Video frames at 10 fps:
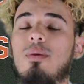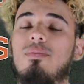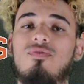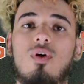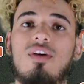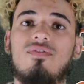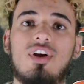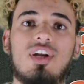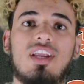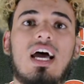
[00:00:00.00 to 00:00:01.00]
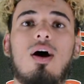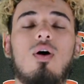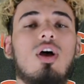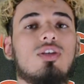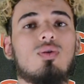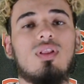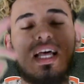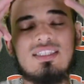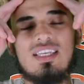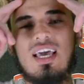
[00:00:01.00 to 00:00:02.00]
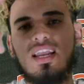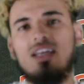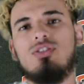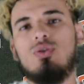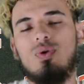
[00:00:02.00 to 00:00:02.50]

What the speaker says: before I figured it out. So let's get into